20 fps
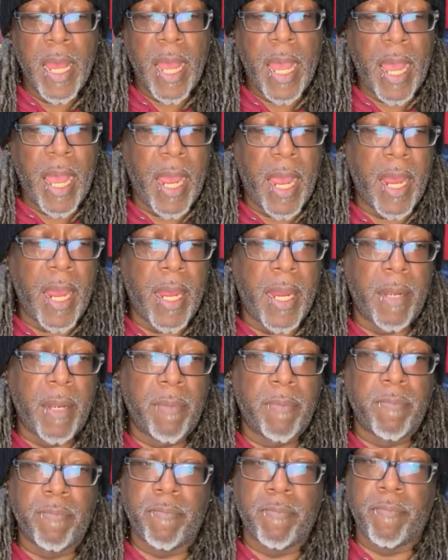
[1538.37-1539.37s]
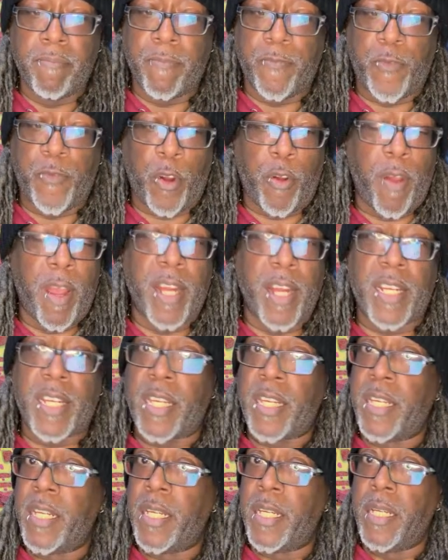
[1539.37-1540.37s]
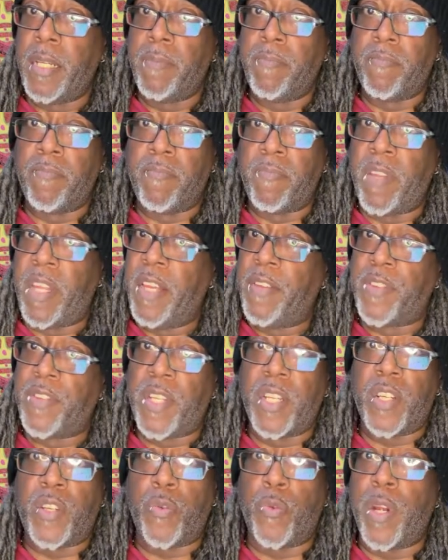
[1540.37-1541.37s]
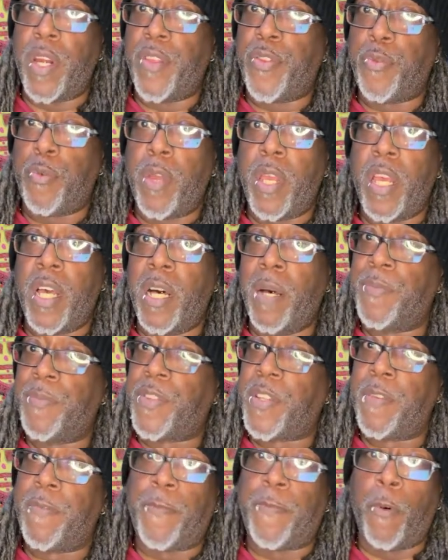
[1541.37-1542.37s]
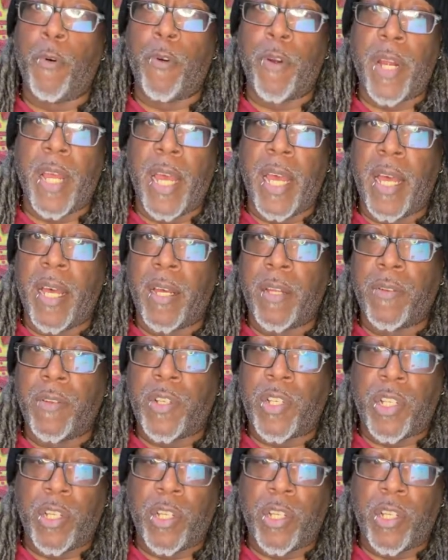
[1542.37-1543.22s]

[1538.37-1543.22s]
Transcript: And Fragrantica gives it 23 ups and 4 downs.